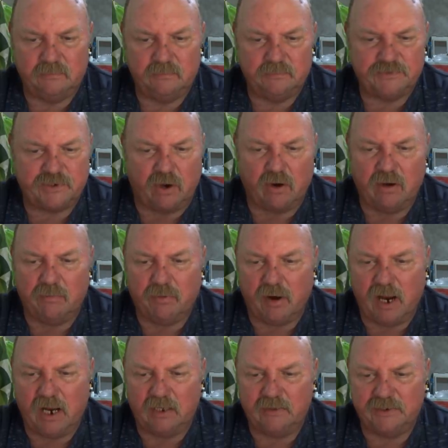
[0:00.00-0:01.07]
Sorry,
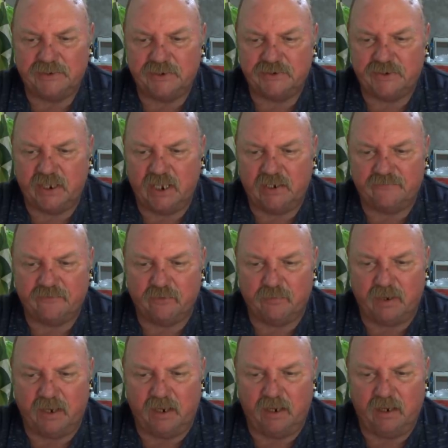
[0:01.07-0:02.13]
Brian, this is the end for
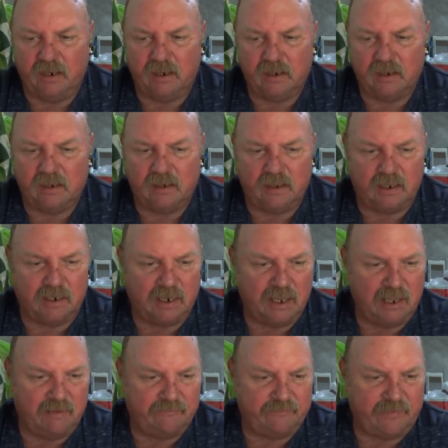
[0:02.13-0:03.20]
me, and I
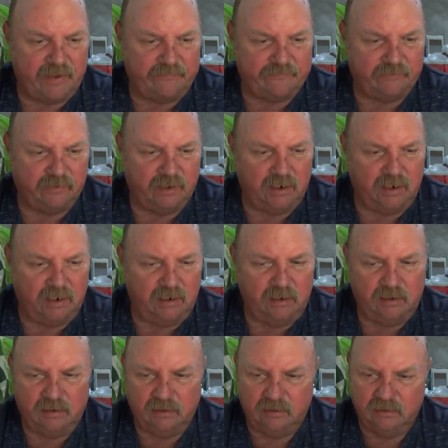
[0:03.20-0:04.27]
have faithfully
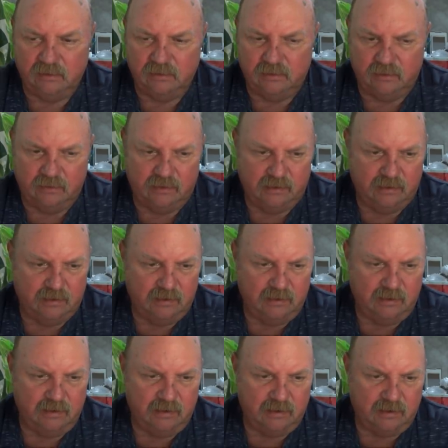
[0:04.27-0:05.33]

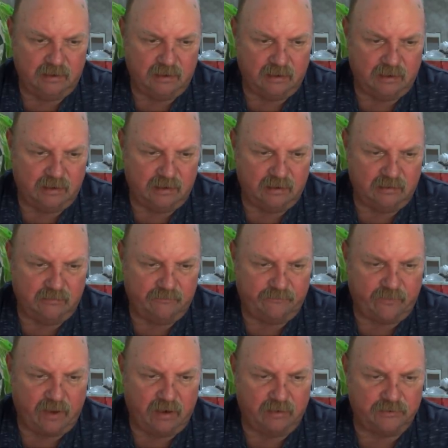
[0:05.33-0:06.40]

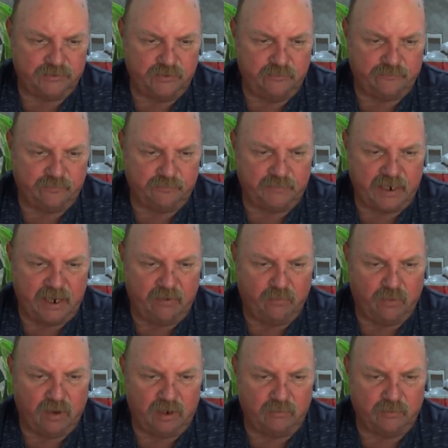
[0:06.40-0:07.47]
followed you from day
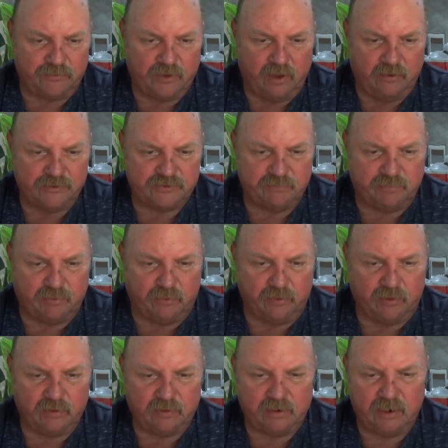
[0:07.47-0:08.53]
one with all
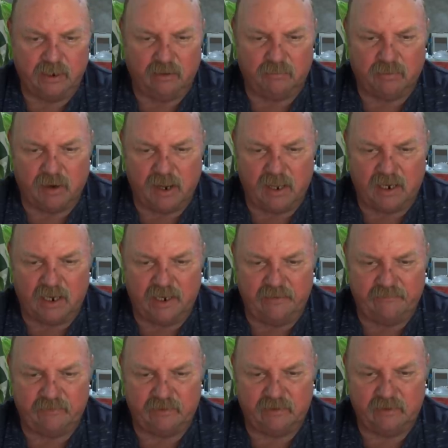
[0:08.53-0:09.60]
support. Hell, Brian, I
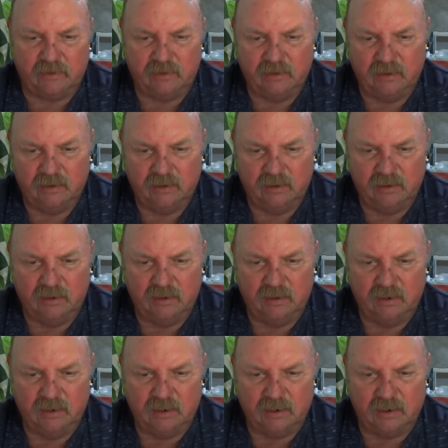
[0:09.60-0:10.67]
even
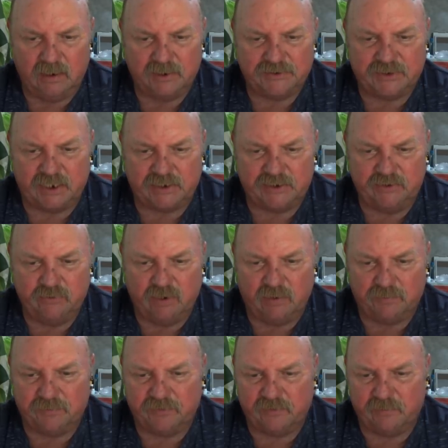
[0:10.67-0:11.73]
set you
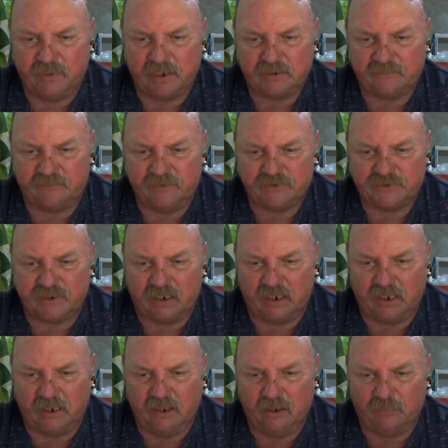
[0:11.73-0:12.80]
up with the best fish
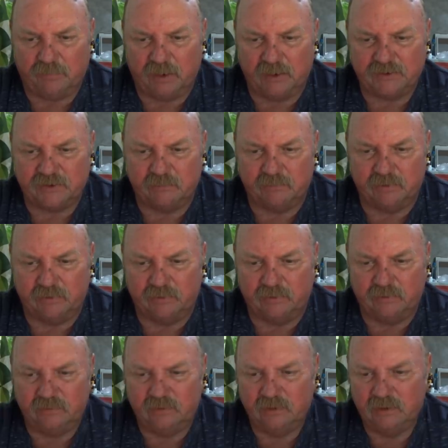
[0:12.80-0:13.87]
selling help on Cebu